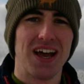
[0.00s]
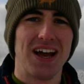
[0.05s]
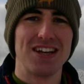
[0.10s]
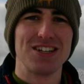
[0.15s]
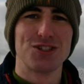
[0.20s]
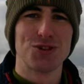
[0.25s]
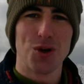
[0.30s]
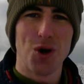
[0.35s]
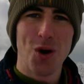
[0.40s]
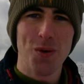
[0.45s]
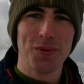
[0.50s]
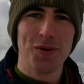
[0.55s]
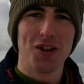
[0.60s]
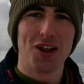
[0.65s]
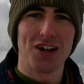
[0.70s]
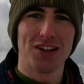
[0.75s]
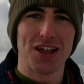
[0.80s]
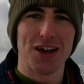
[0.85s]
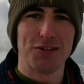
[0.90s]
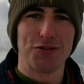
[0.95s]
And so I hope you
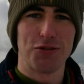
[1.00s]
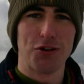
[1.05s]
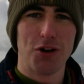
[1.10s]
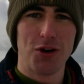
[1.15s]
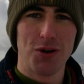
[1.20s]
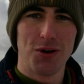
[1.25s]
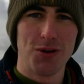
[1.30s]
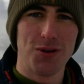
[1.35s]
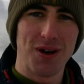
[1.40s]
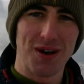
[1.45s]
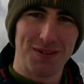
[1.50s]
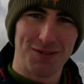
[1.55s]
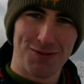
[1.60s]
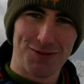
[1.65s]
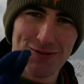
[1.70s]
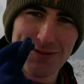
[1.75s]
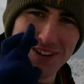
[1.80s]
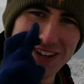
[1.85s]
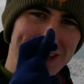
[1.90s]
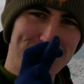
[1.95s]
liked that photo and
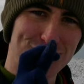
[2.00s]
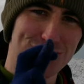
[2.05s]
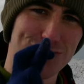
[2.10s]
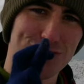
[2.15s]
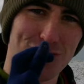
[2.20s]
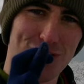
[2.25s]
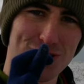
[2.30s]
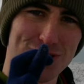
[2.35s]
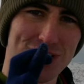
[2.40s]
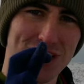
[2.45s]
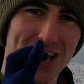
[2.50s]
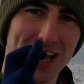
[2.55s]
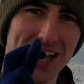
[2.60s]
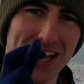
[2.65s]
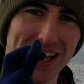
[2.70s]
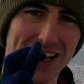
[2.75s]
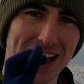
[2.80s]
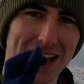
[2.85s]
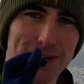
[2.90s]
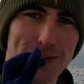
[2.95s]
fingers crossed
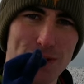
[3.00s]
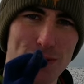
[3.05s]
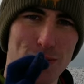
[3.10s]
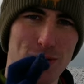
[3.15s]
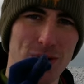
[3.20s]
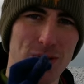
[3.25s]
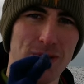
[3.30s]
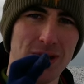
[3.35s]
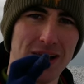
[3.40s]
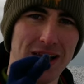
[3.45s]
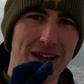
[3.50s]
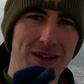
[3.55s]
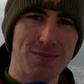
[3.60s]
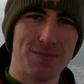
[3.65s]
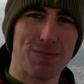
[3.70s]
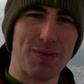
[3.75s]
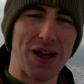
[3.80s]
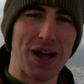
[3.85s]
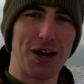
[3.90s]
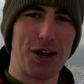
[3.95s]
it came out well in
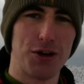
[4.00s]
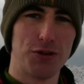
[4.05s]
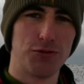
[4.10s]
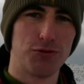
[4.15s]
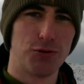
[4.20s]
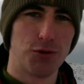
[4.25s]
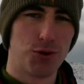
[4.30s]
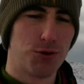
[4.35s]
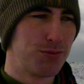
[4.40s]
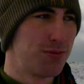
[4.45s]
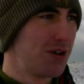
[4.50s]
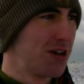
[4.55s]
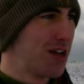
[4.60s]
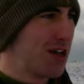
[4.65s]
pano form